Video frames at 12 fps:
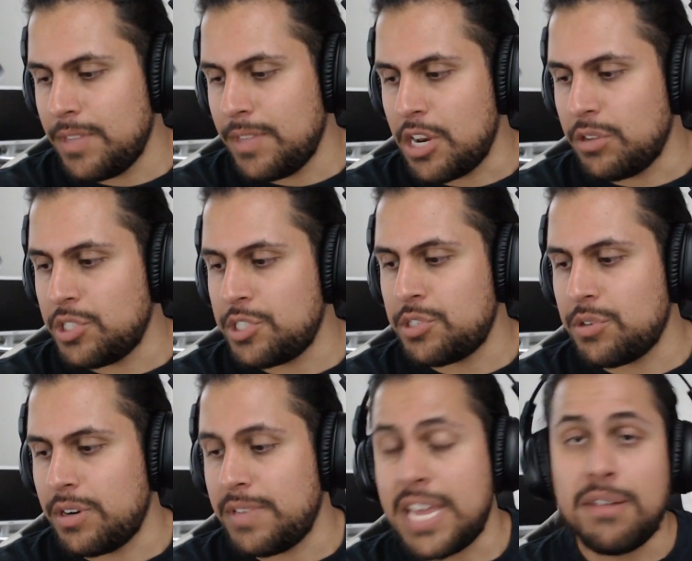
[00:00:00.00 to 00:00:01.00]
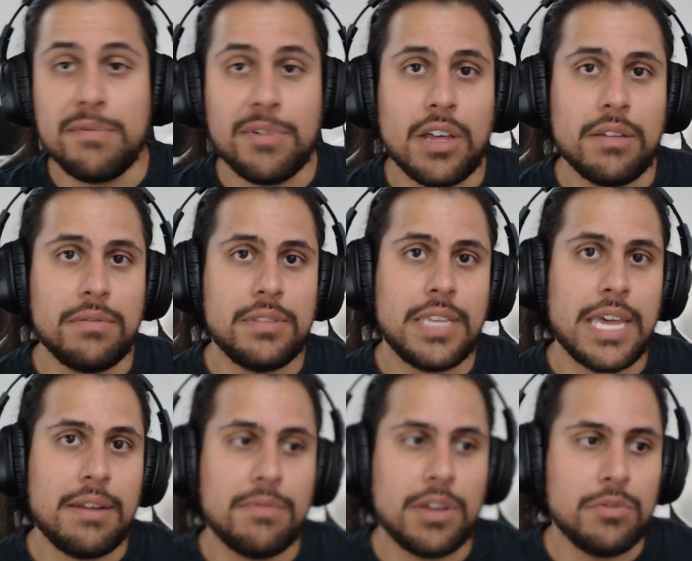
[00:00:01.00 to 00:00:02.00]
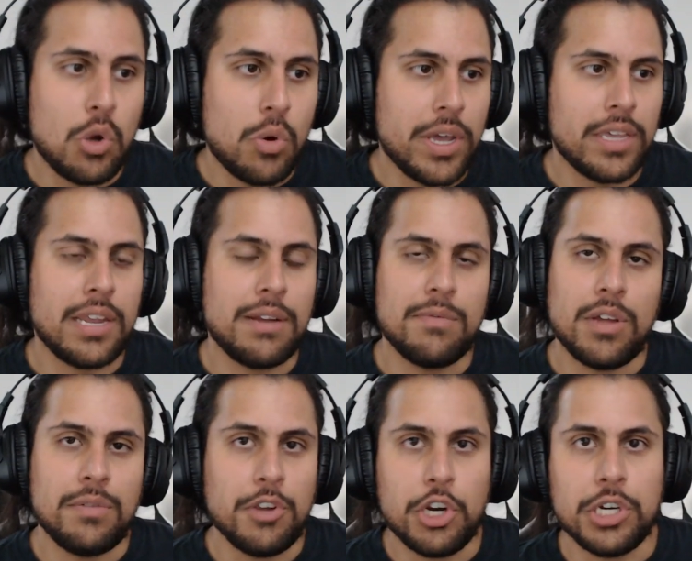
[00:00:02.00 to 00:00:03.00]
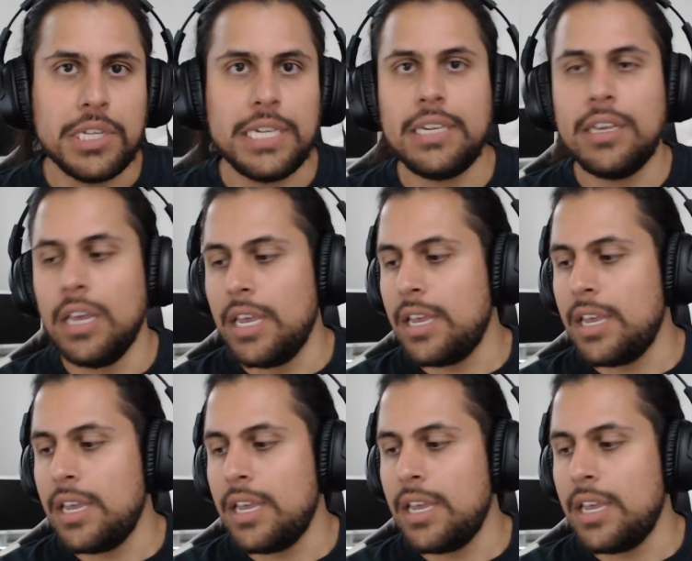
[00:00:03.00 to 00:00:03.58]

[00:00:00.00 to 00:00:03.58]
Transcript: you know, just sort of get involved, get involved quick, get involved early.